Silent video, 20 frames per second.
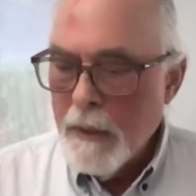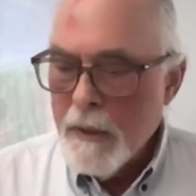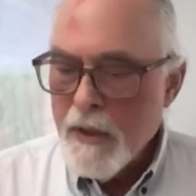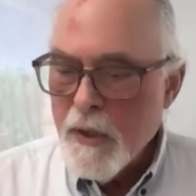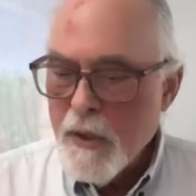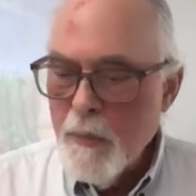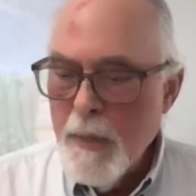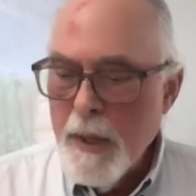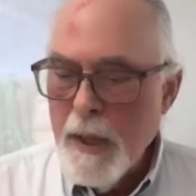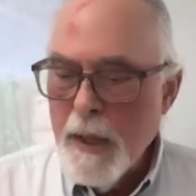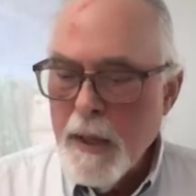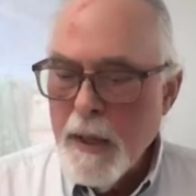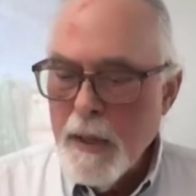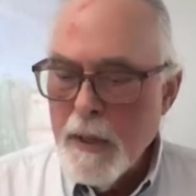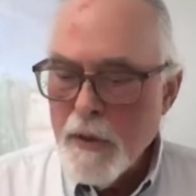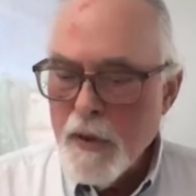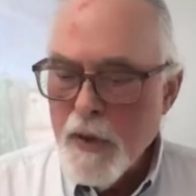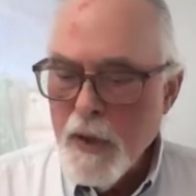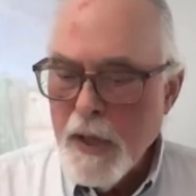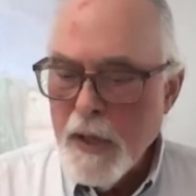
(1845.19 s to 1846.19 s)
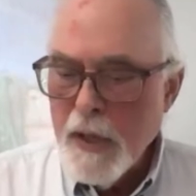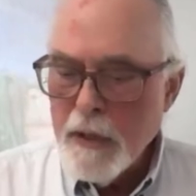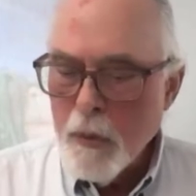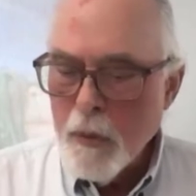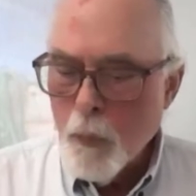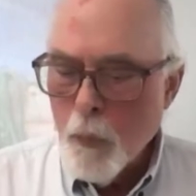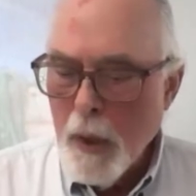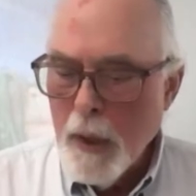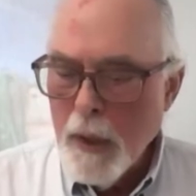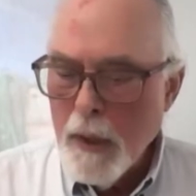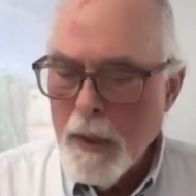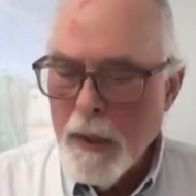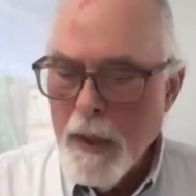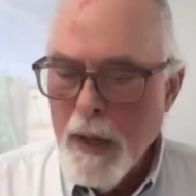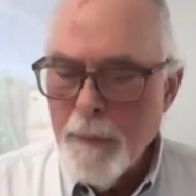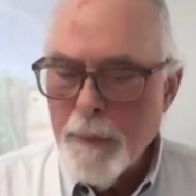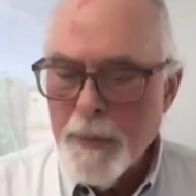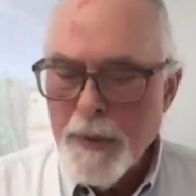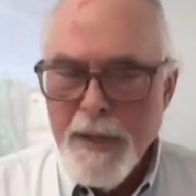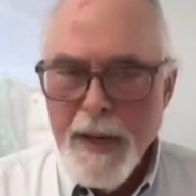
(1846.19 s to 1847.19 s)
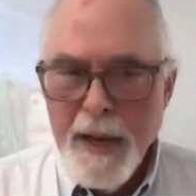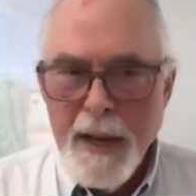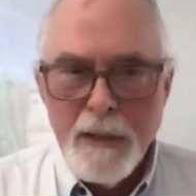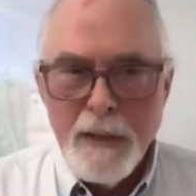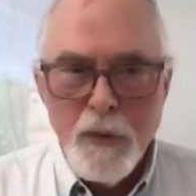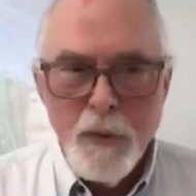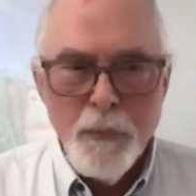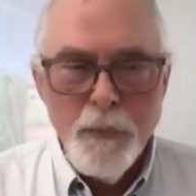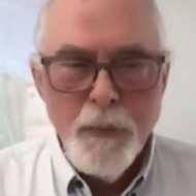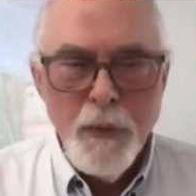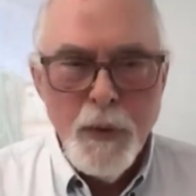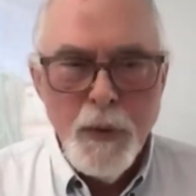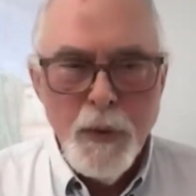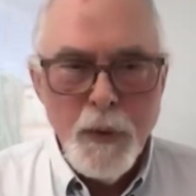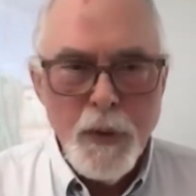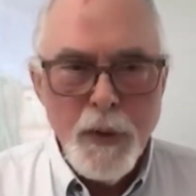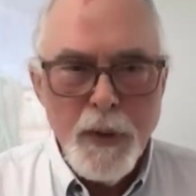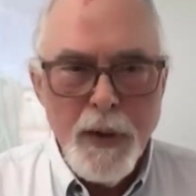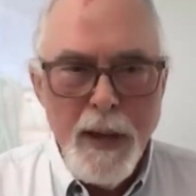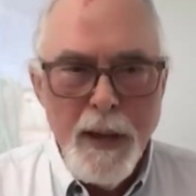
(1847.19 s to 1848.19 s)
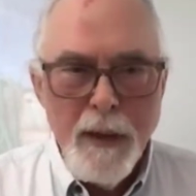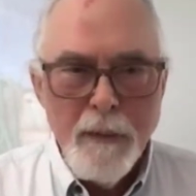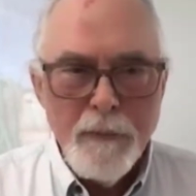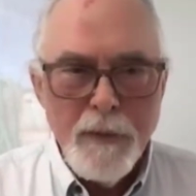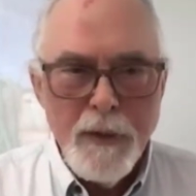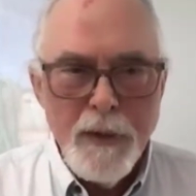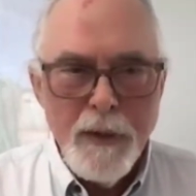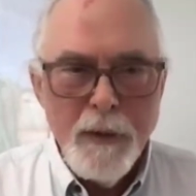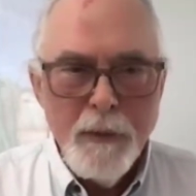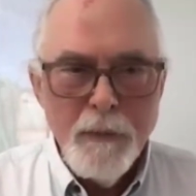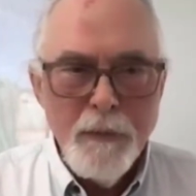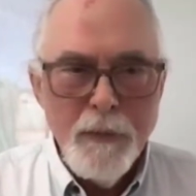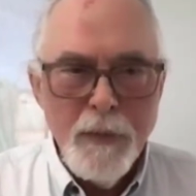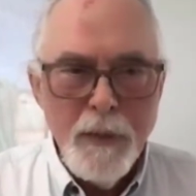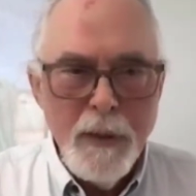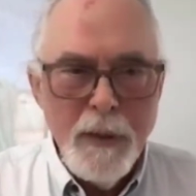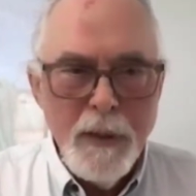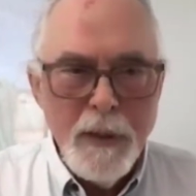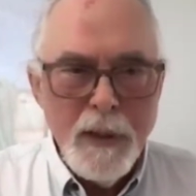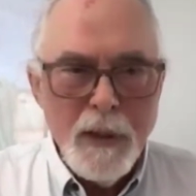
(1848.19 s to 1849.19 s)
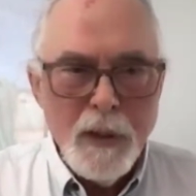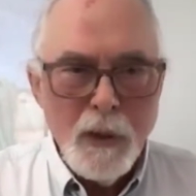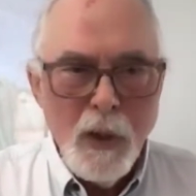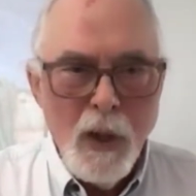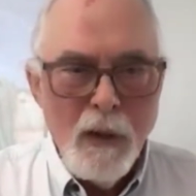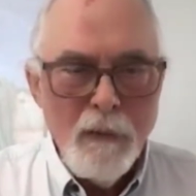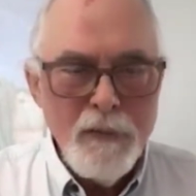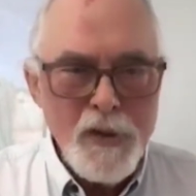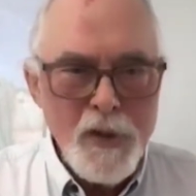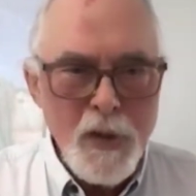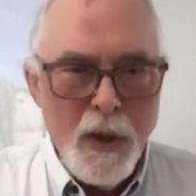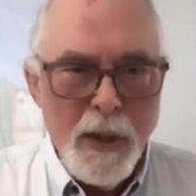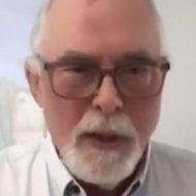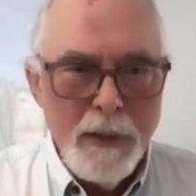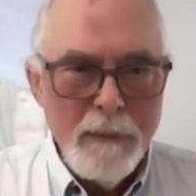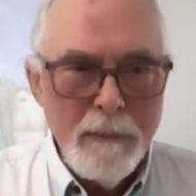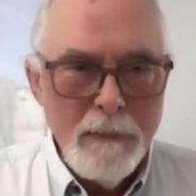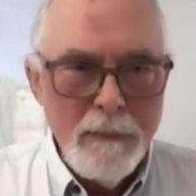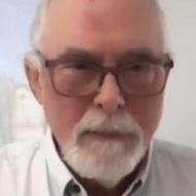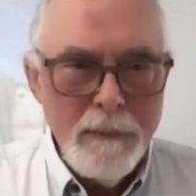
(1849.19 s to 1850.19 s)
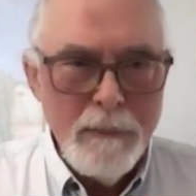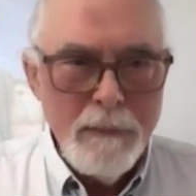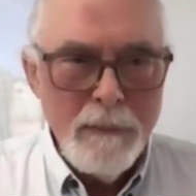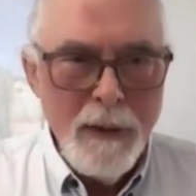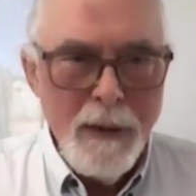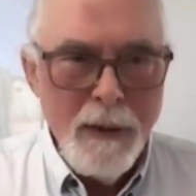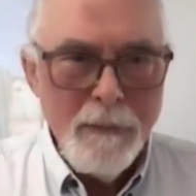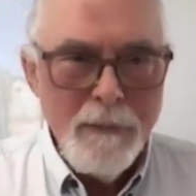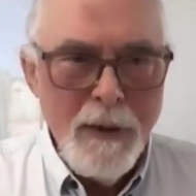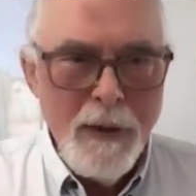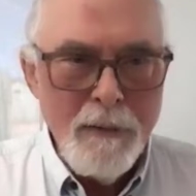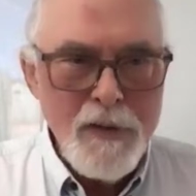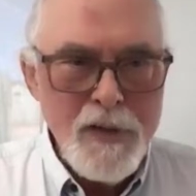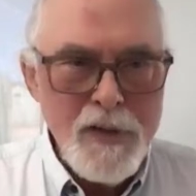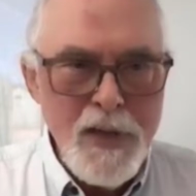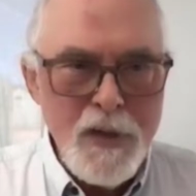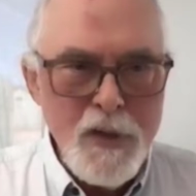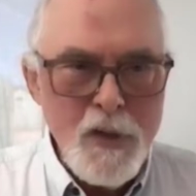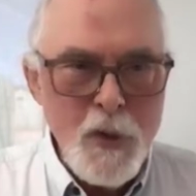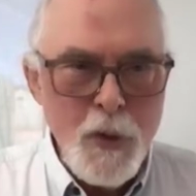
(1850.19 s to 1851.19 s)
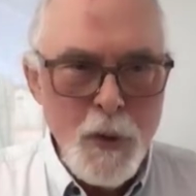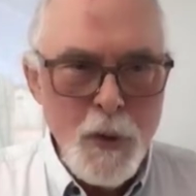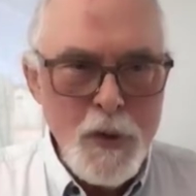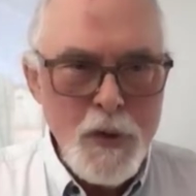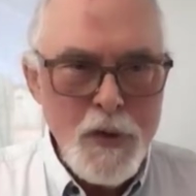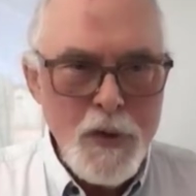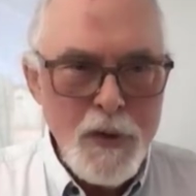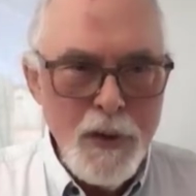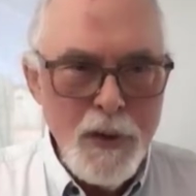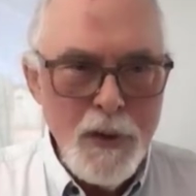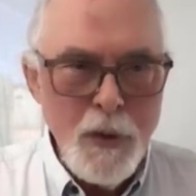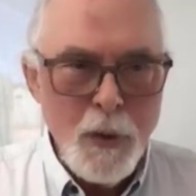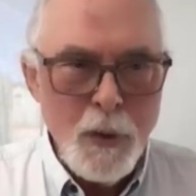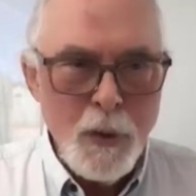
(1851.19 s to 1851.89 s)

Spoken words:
to get the right type of tactile feel, you're gonna have to have gloves on. You have to have sensors